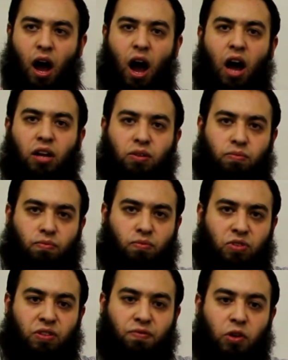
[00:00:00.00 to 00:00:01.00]
I
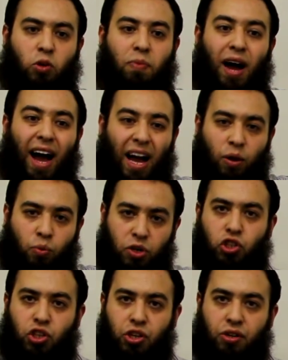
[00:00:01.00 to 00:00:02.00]
develop a
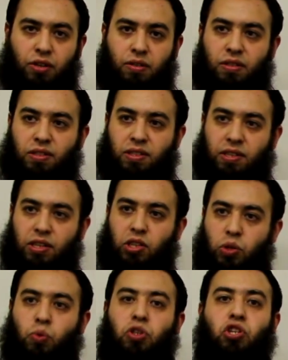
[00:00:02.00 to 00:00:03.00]
questionnaire, send
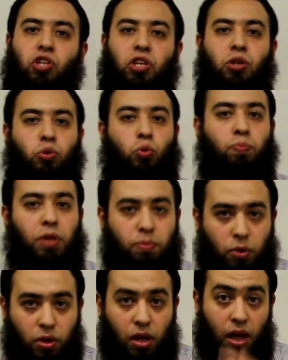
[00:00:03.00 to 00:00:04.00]
the questionnaire to
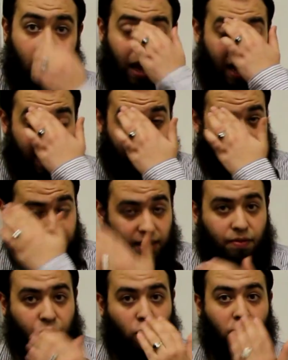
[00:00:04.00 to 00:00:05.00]
people, and
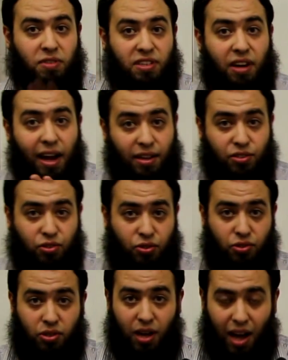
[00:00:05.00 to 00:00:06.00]
then from their
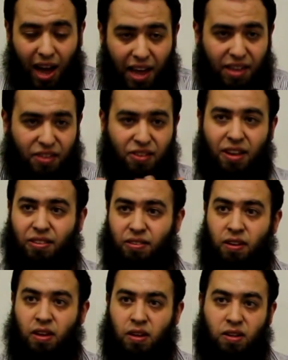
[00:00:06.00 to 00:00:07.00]
answers, I
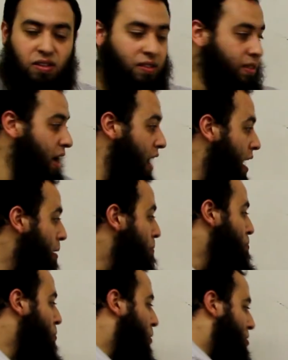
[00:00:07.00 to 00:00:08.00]
get the
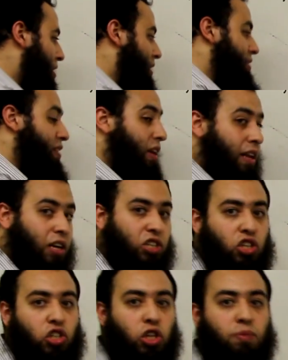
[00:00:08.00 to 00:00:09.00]
model, the
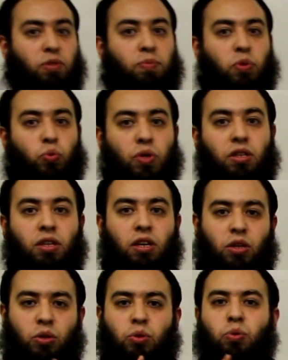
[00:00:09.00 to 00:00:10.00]
relationships between
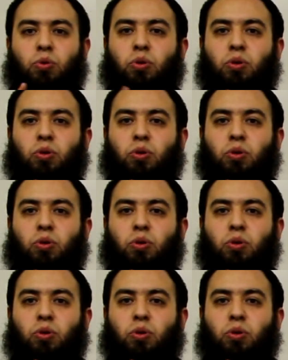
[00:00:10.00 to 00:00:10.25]
two